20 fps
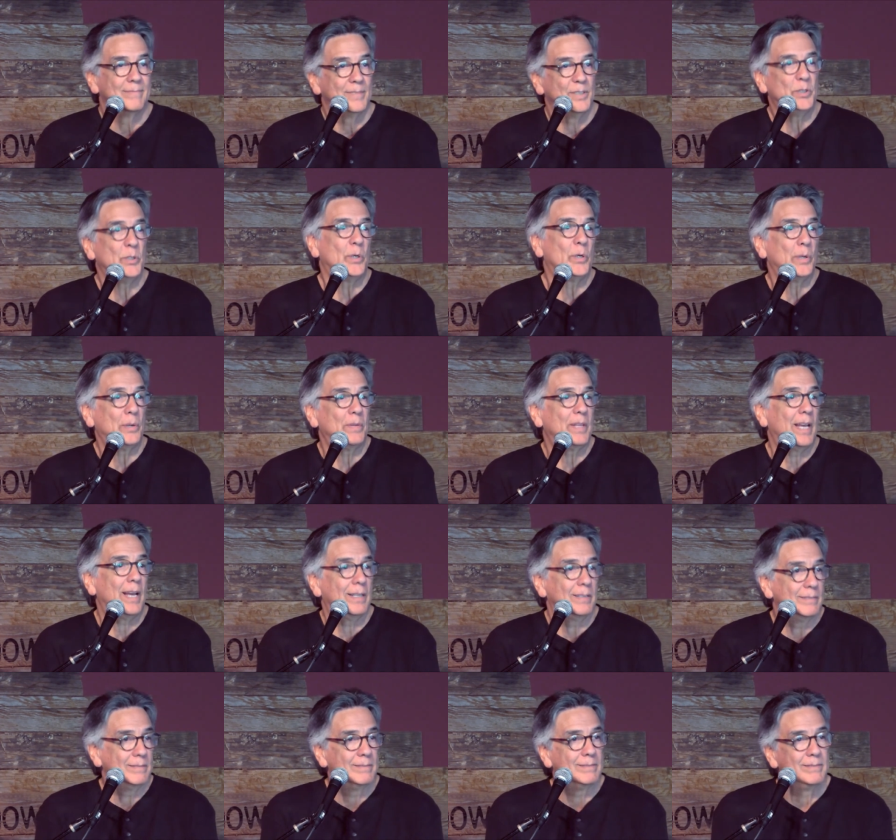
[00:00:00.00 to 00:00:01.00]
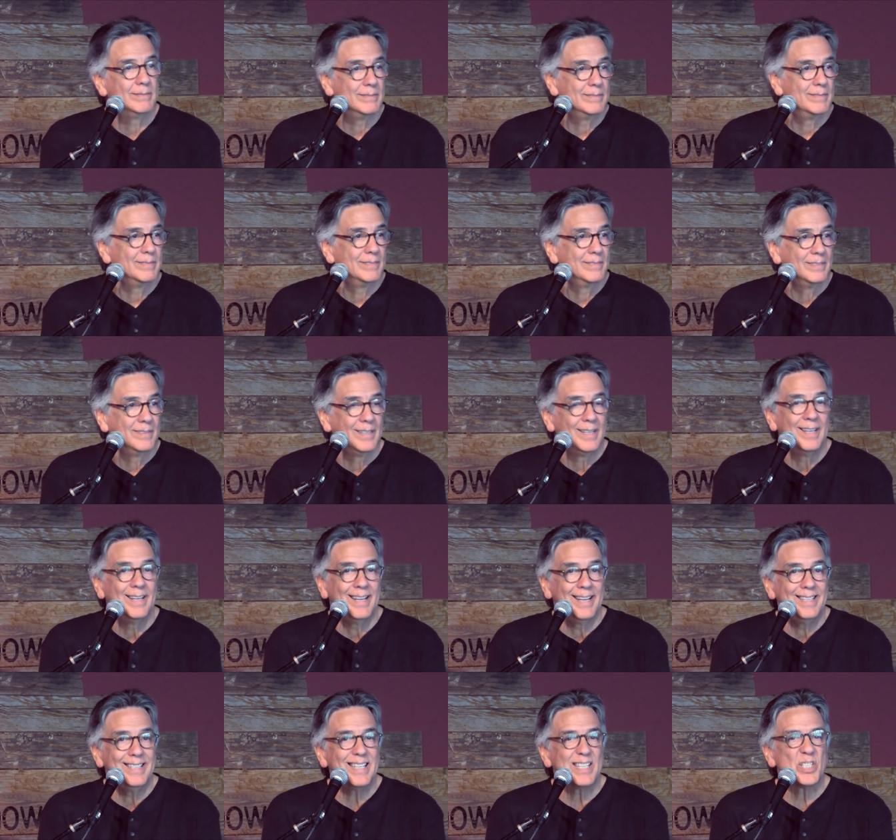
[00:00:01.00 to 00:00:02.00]
Would you agree with that?
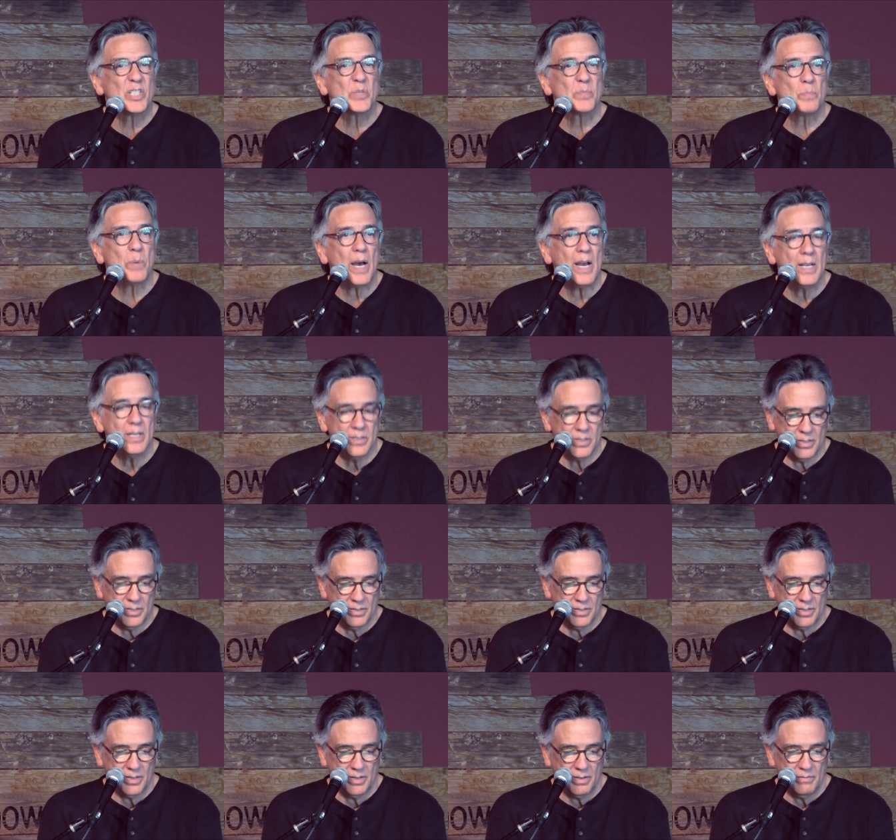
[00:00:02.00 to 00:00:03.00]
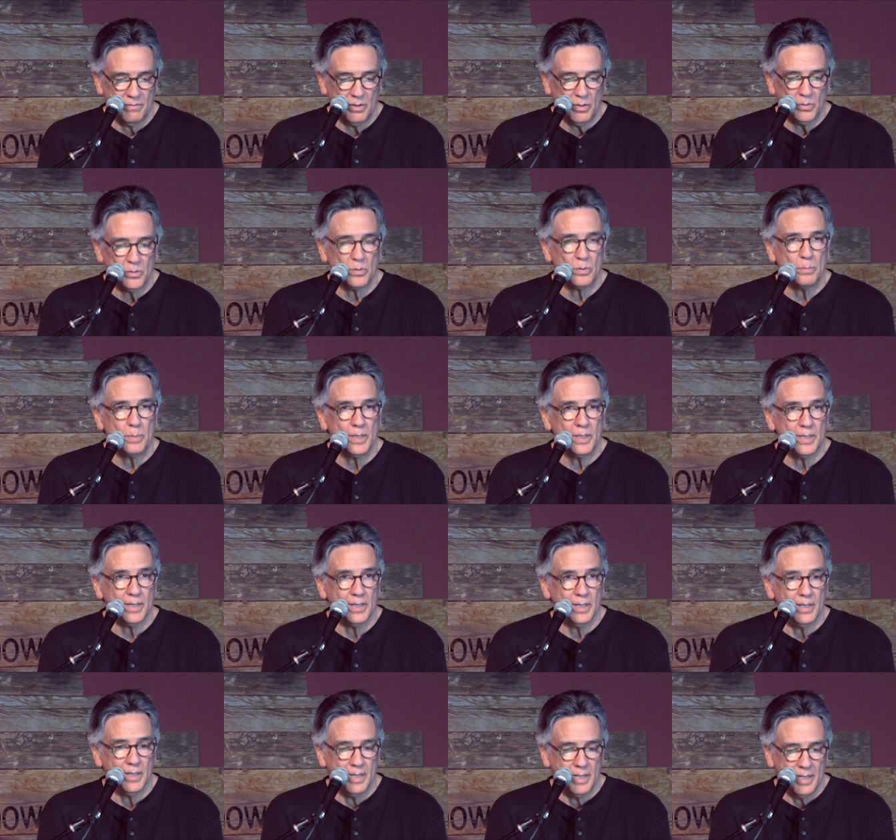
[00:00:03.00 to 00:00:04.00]
Despises
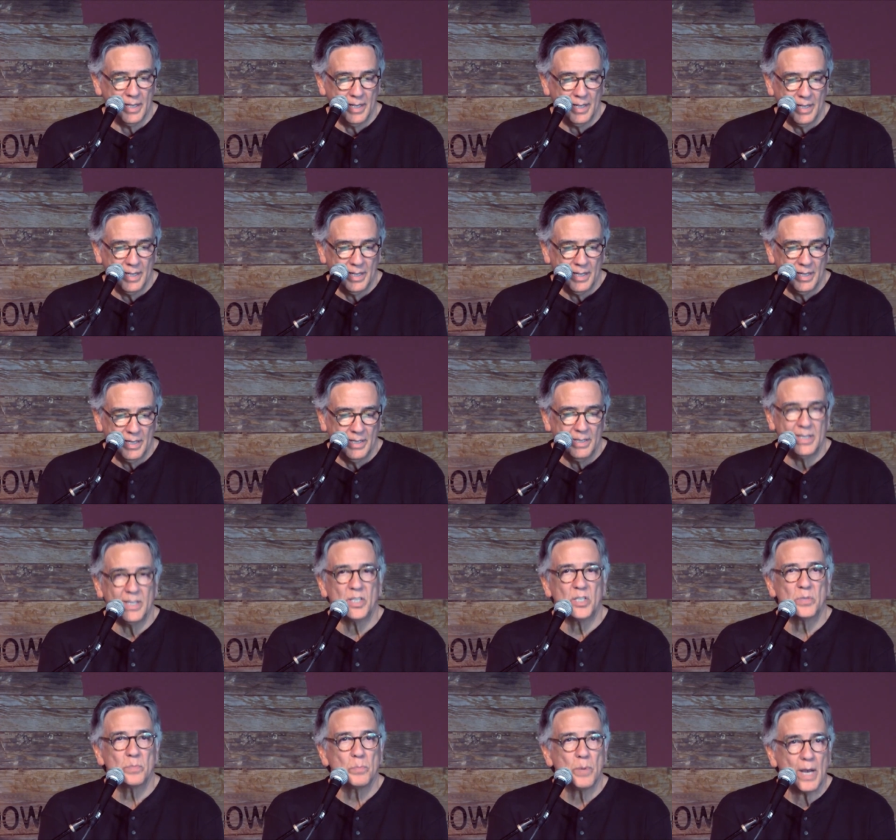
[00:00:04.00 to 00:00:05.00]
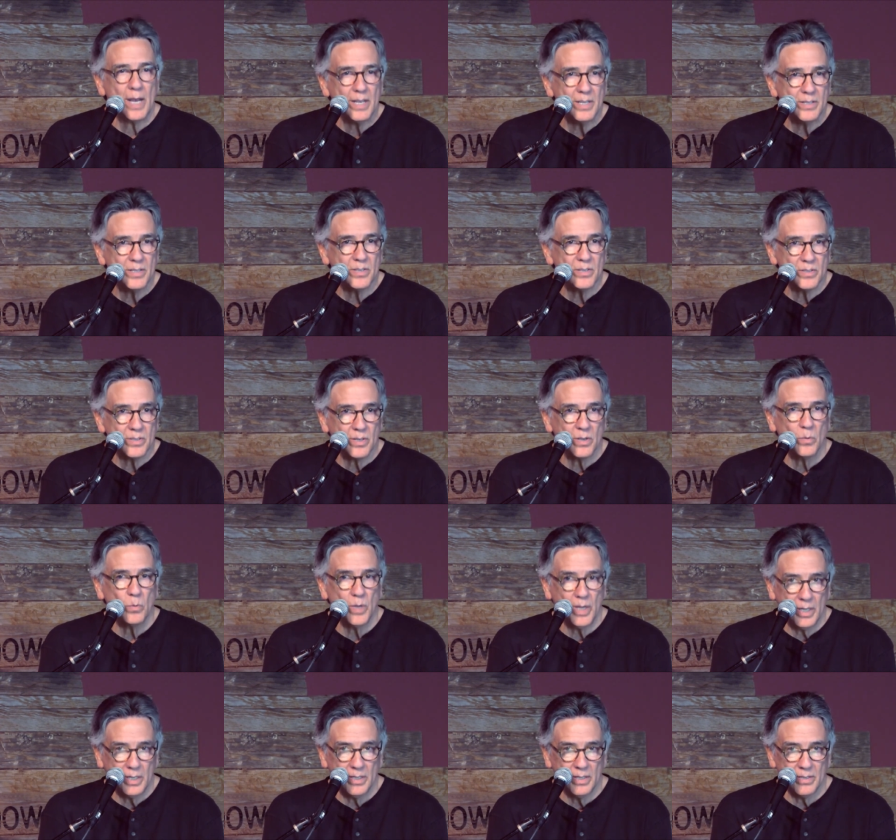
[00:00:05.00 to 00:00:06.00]
vulnerability despises
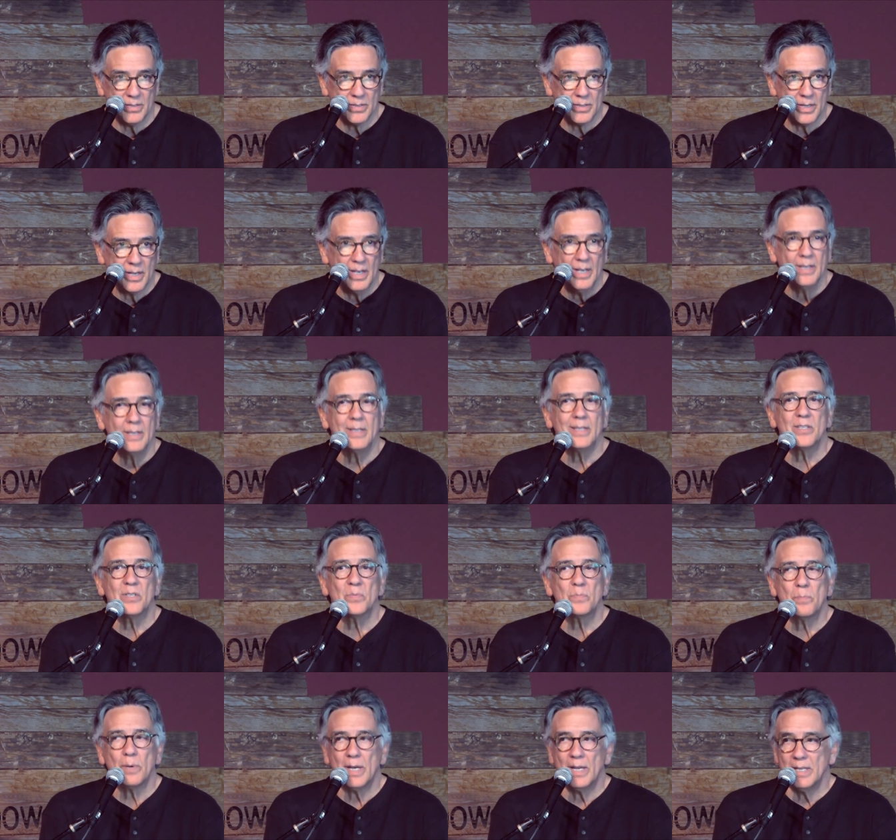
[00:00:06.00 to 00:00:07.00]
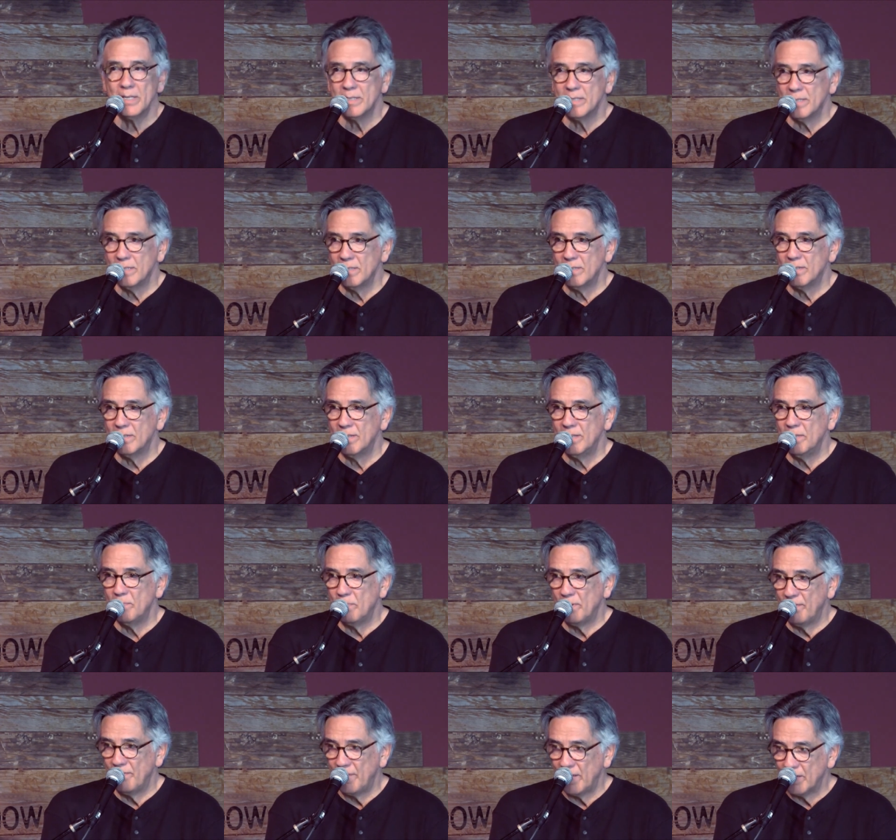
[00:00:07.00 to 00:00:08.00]
weakness, despises
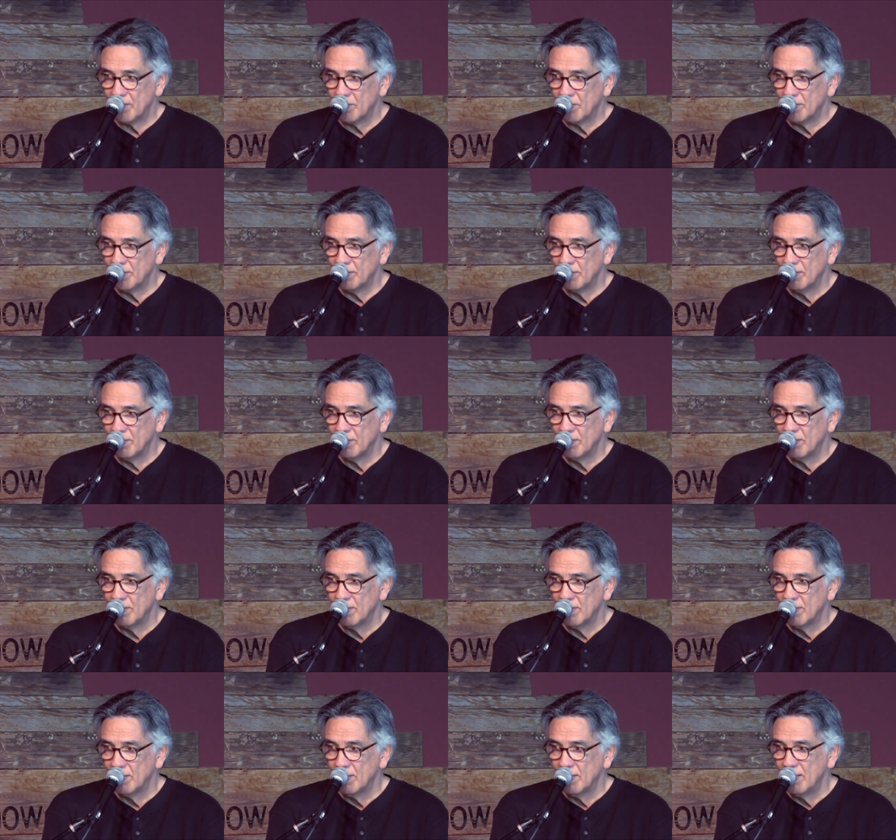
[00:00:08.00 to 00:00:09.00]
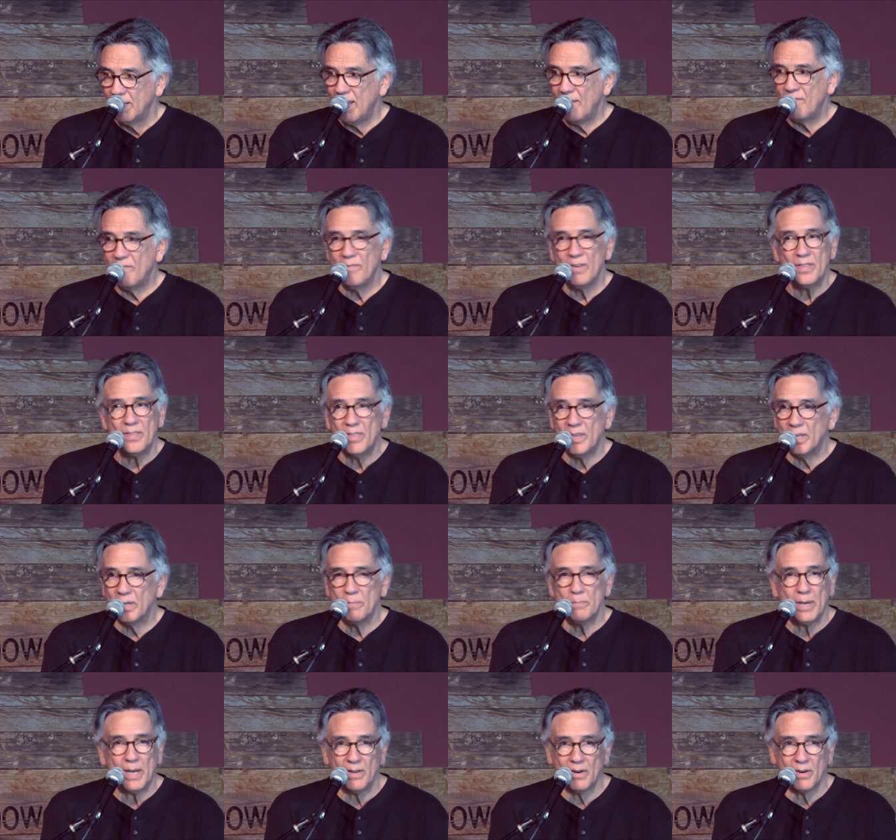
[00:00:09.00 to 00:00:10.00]
imperfection. Everything
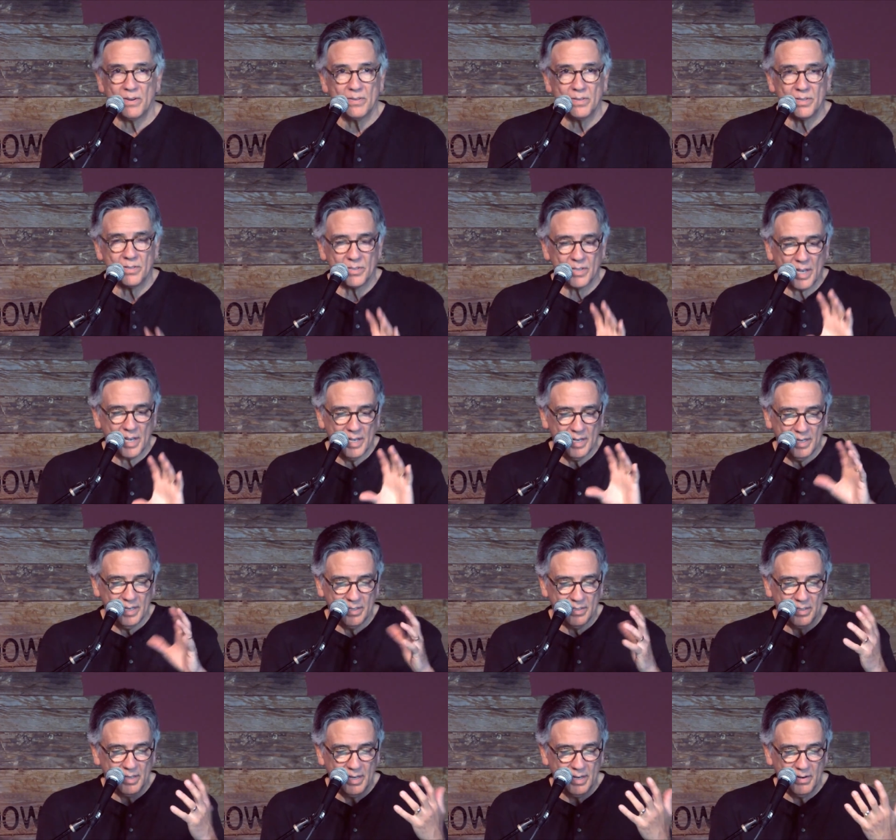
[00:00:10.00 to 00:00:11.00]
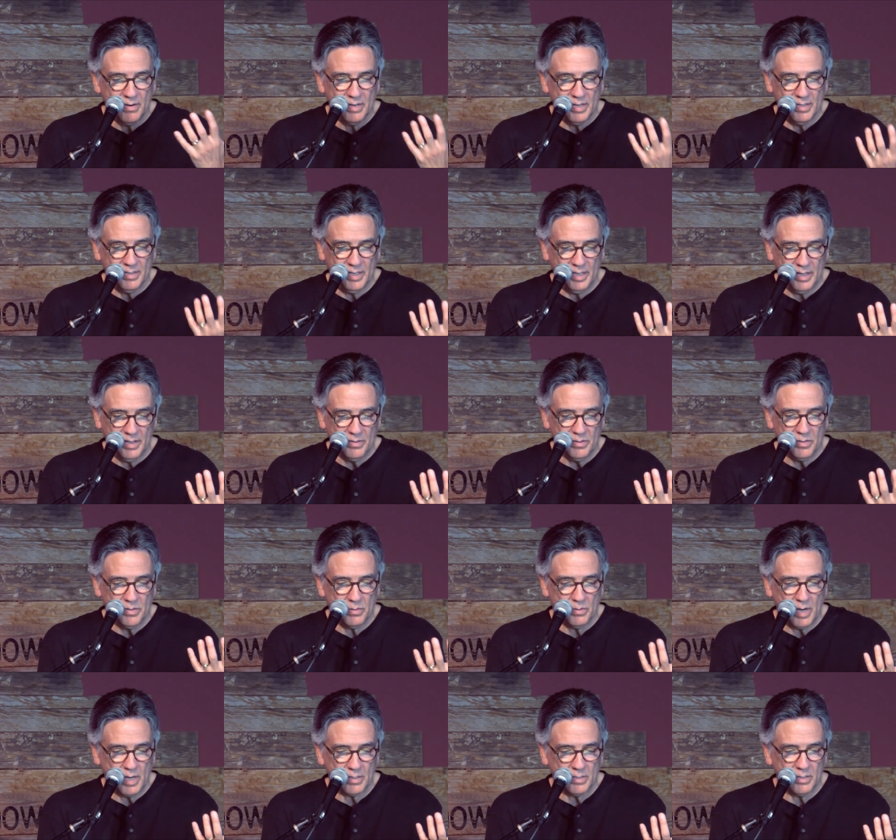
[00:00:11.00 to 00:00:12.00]
about our society is geared in the other
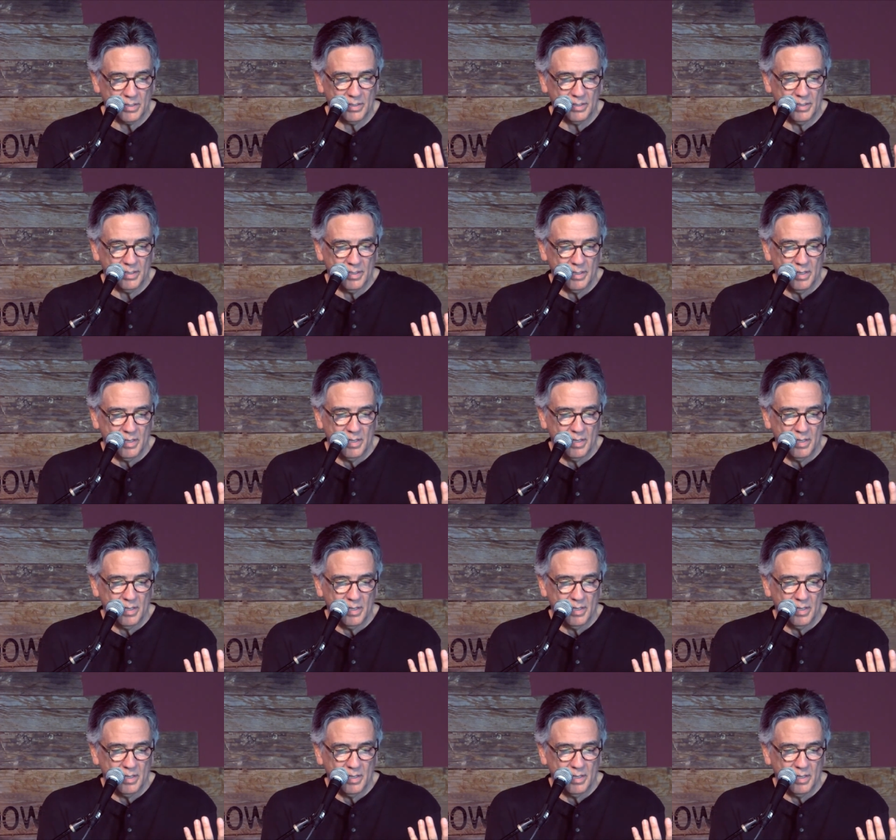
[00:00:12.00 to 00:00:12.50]
direction